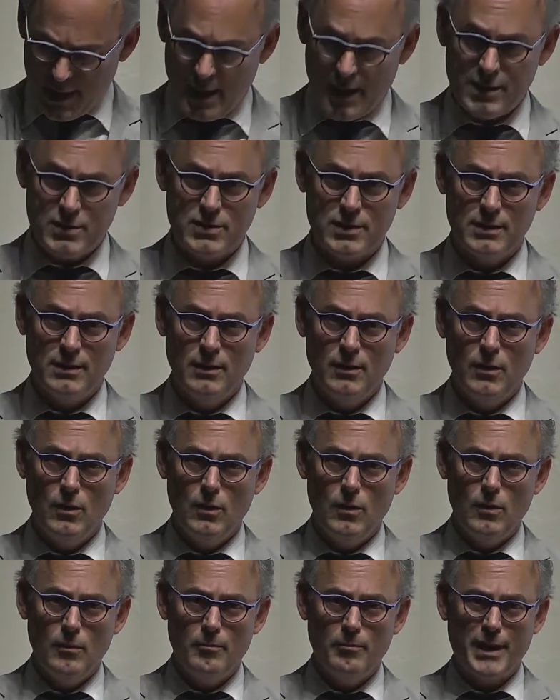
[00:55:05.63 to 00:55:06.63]
And
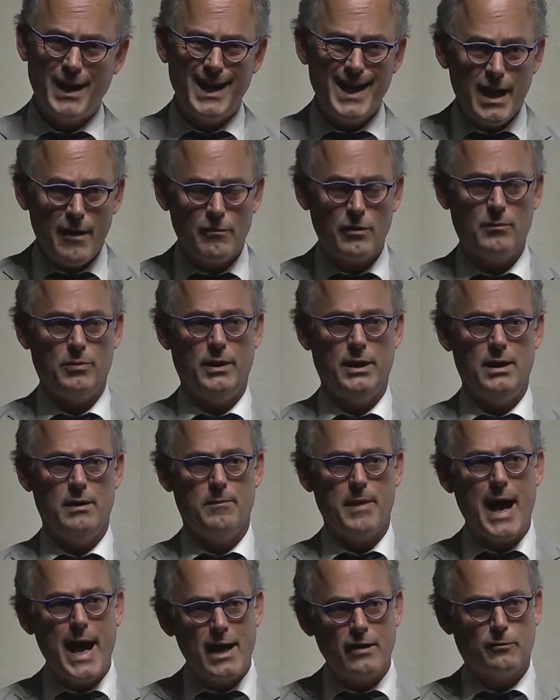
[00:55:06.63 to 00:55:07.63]
but inevitably,
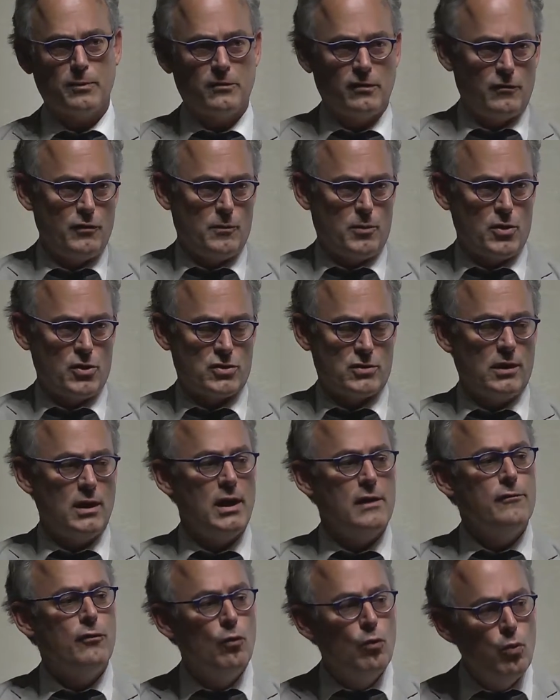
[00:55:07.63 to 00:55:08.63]
aspects of your personal
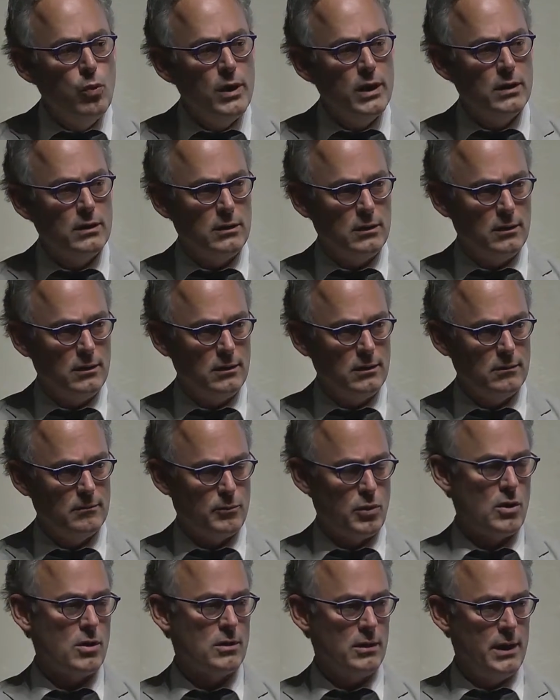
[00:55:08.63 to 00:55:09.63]
life will
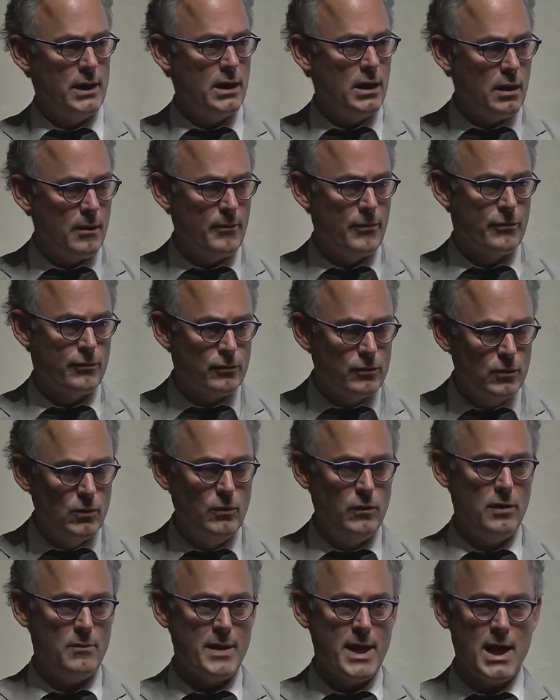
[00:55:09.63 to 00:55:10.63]
percolate up
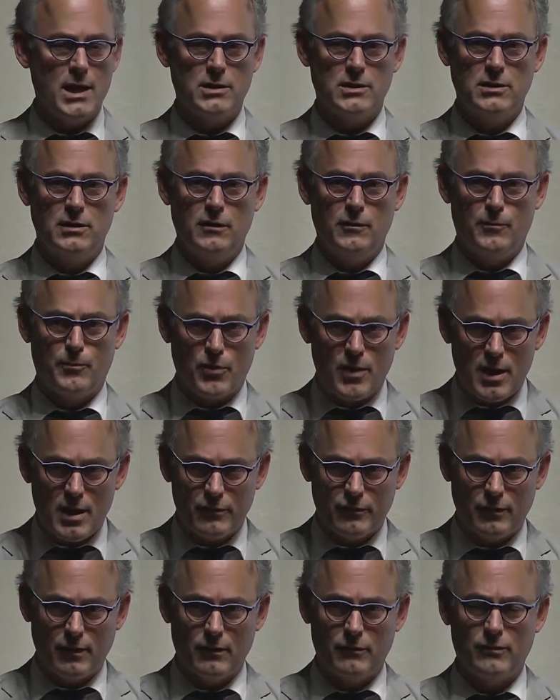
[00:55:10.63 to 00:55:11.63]
through the imaginative
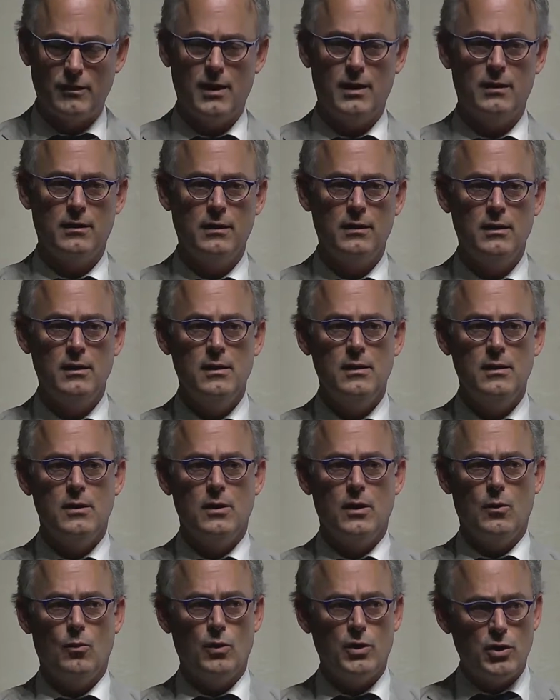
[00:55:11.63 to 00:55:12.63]
process and
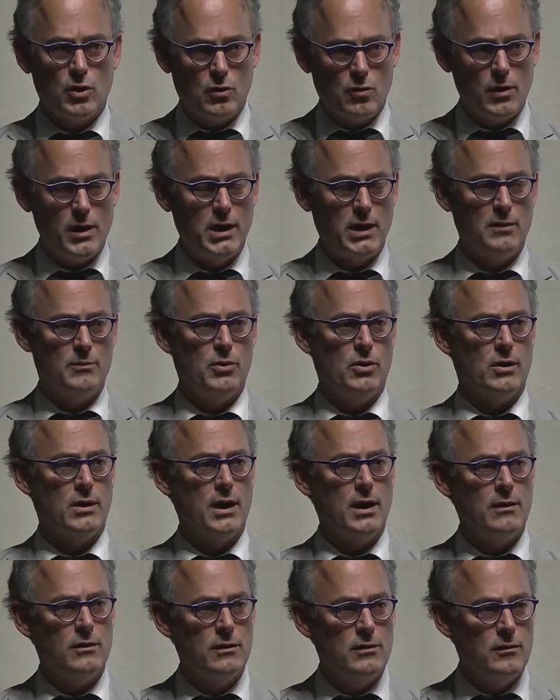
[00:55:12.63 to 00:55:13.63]
when you're creating a book.
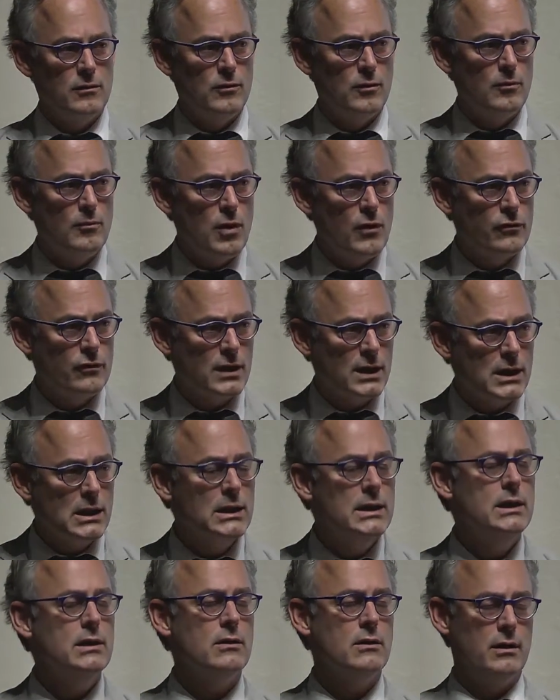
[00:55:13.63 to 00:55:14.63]
And the most
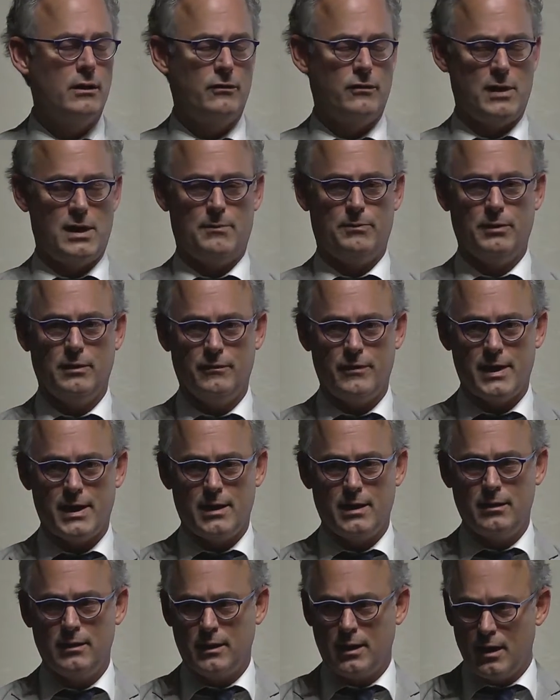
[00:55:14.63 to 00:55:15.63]
clear example of
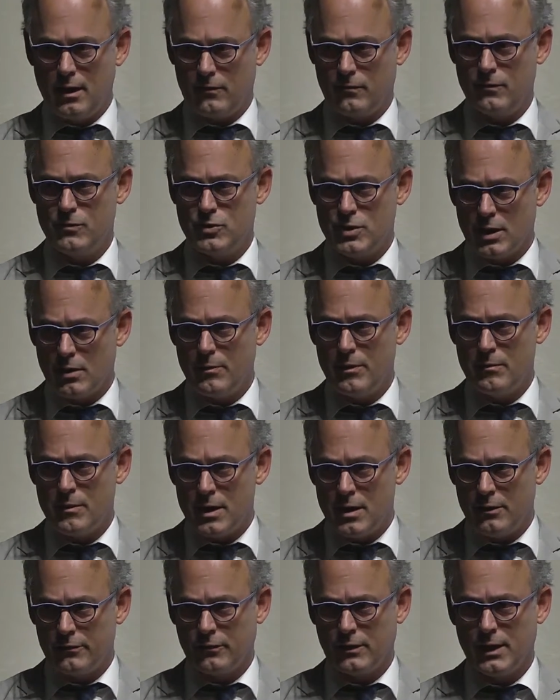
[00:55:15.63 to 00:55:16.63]
that in the case of A Gentleman in
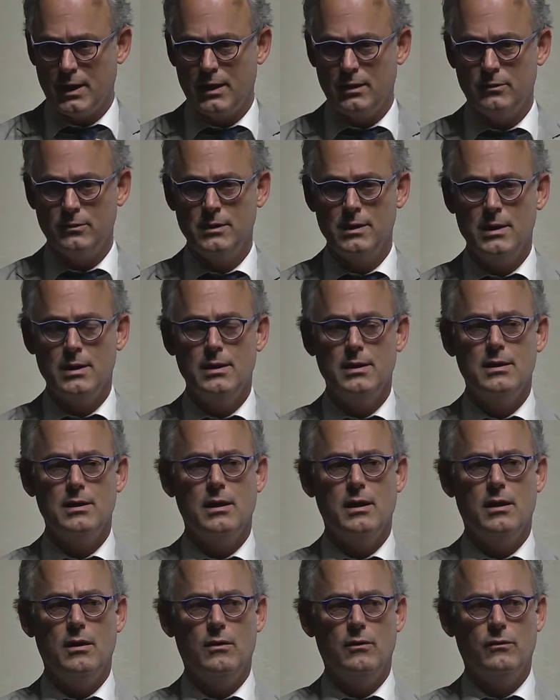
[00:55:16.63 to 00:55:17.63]
Moscow
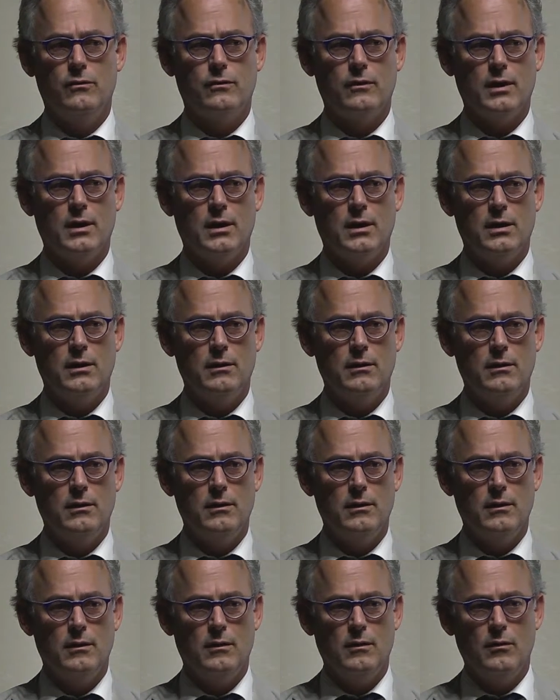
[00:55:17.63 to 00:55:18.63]
is uh,
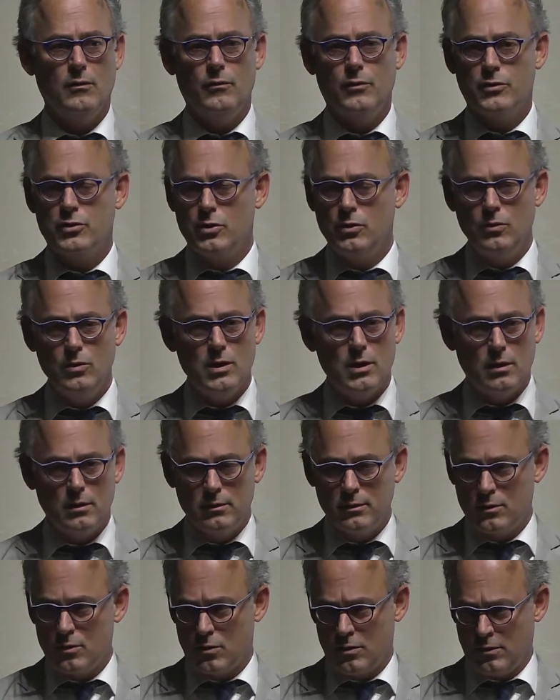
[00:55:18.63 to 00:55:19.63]
the two
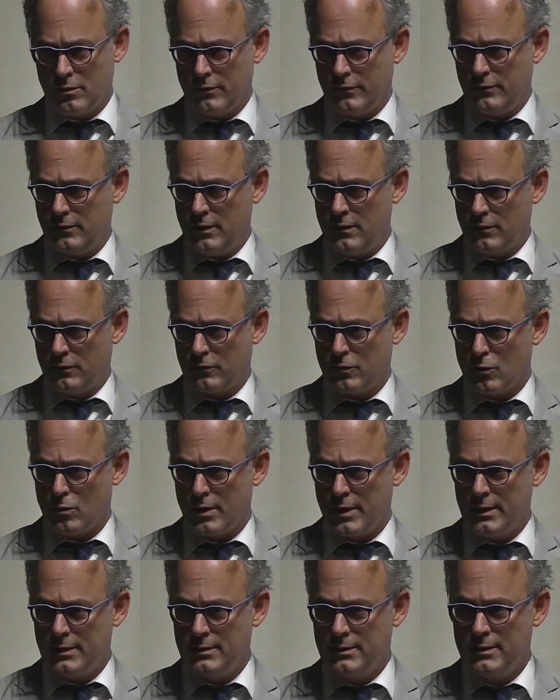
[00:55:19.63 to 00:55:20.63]
young girls in the
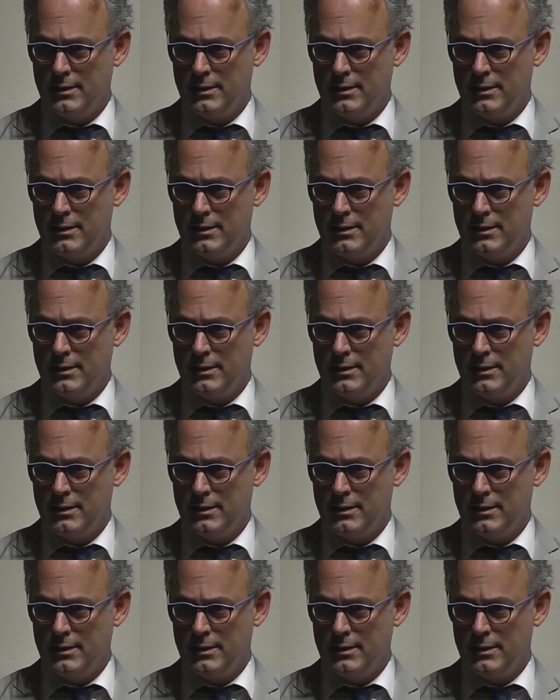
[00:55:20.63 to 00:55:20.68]
story.